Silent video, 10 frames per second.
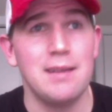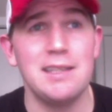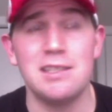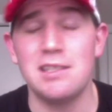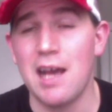
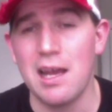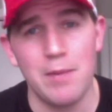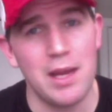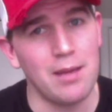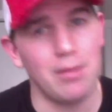teaches you how to
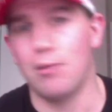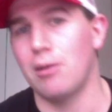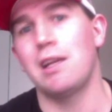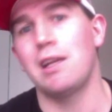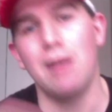make
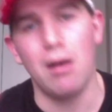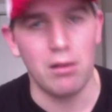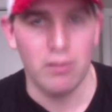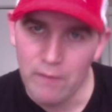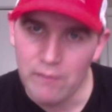$30,
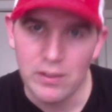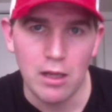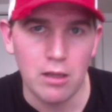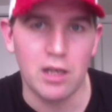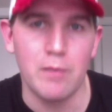
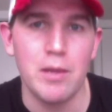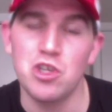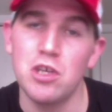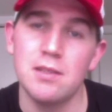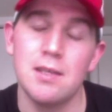$50
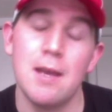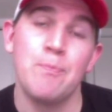commissions.